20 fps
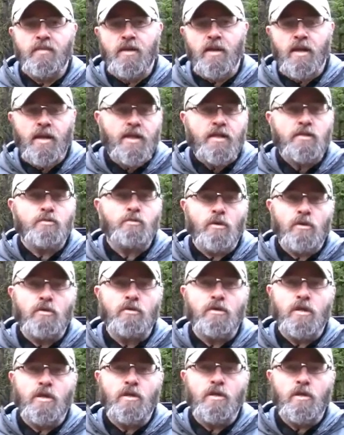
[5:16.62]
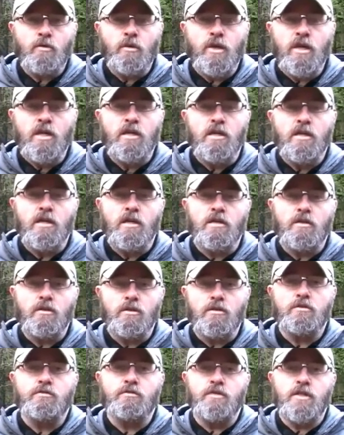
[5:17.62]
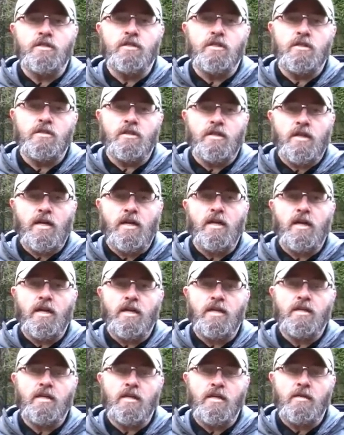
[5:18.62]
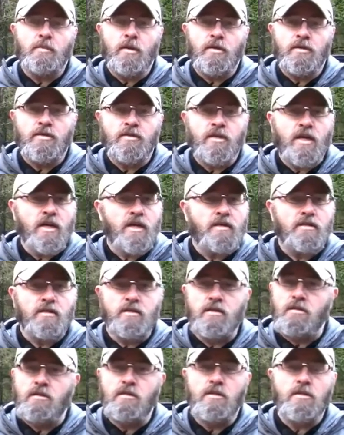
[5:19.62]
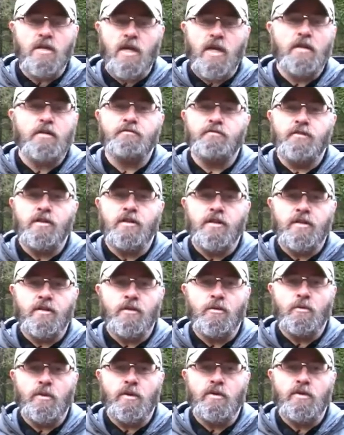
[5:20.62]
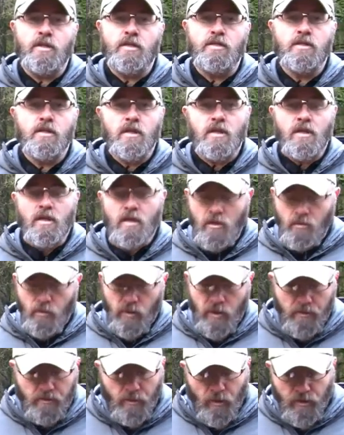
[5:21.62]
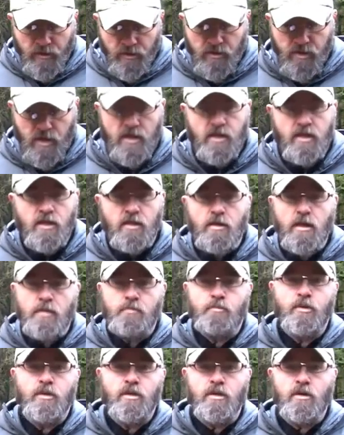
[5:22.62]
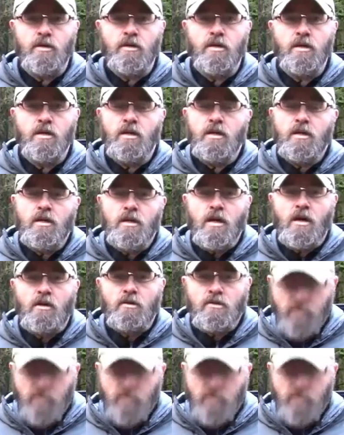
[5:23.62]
And that's one of the really good features that I like about this jacket. You cannot feel that you're wearing it. When I bought this jacket and put it on, I was